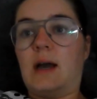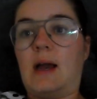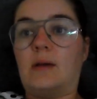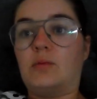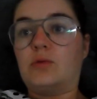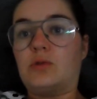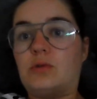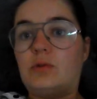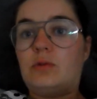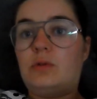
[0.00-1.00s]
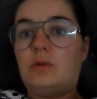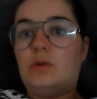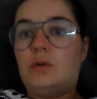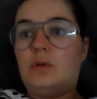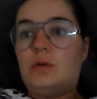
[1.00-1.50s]
a house,
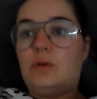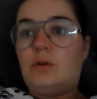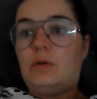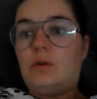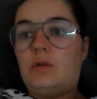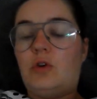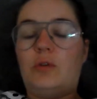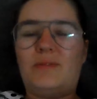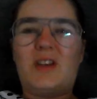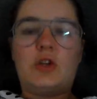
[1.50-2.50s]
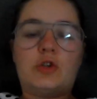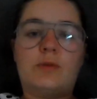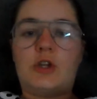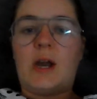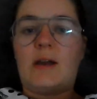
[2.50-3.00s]
well,
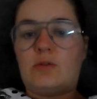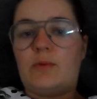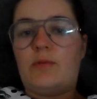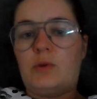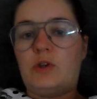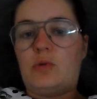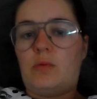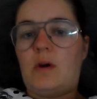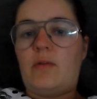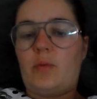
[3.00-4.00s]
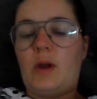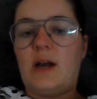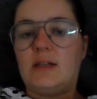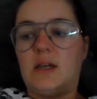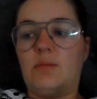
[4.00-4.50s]
not so much a house, but if we
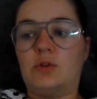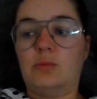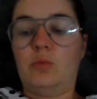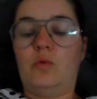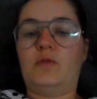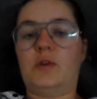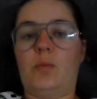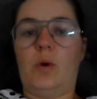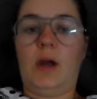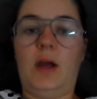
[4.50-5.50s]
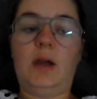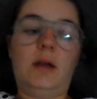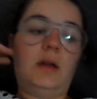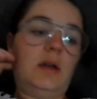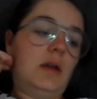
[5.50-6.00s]
aren't able to move somewhere,
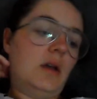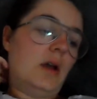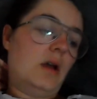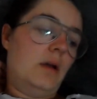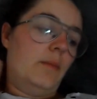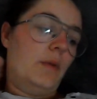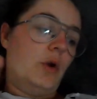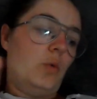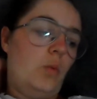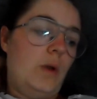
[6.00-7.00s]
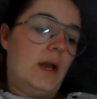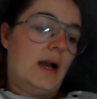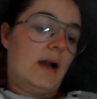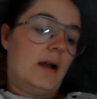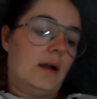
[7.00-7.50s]

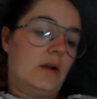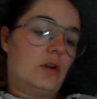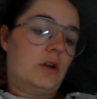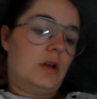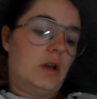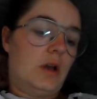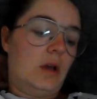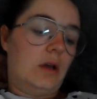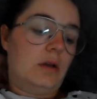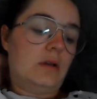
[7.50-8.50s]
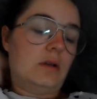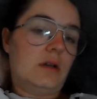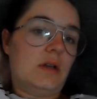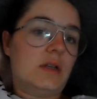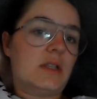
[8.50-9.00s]
we are gonna
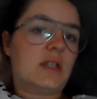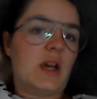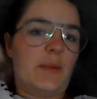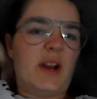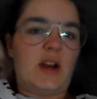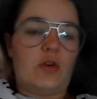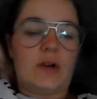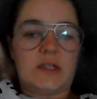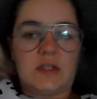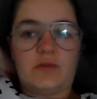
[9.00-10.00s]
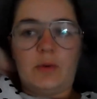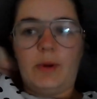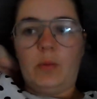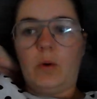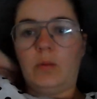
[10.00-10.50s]
stay at my nan and granddad's
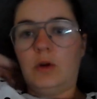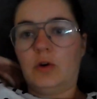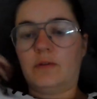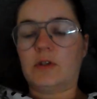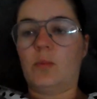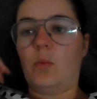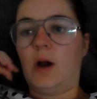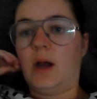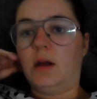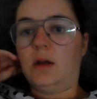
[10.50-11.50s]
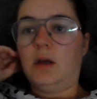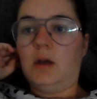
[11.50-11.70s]
for a bit while we look for somewhere.